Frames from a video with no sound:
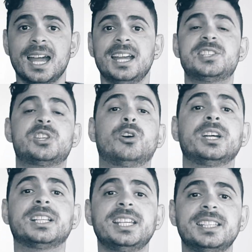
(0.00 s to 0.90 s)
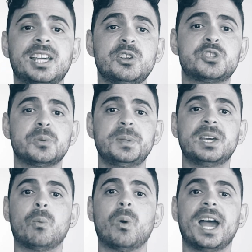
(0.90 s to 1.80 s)
Historically, there used to be
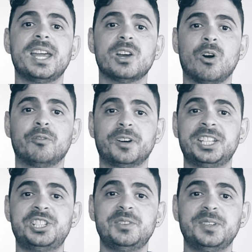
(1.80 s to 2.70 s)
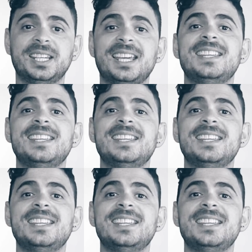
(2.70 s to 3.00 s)
a way of achieving